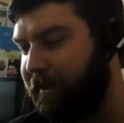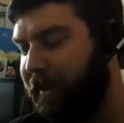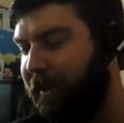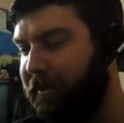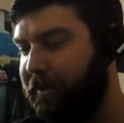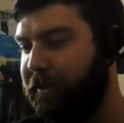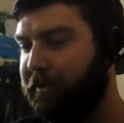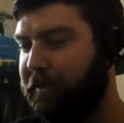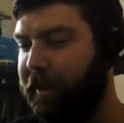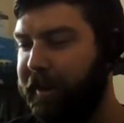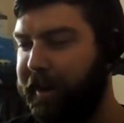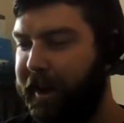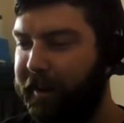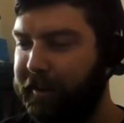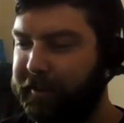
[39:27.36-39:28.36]
intelligence right
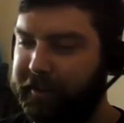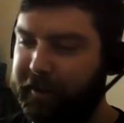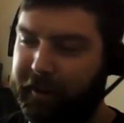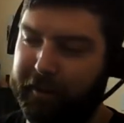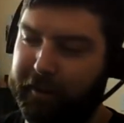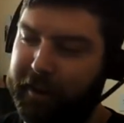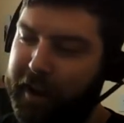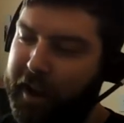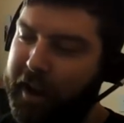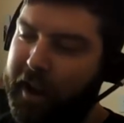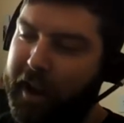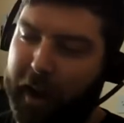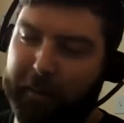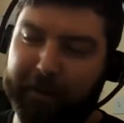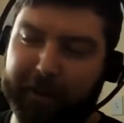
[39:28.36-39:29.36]
now. So,
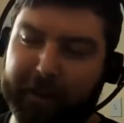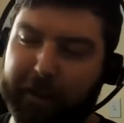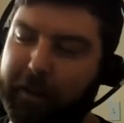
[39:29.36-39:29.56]
I mean,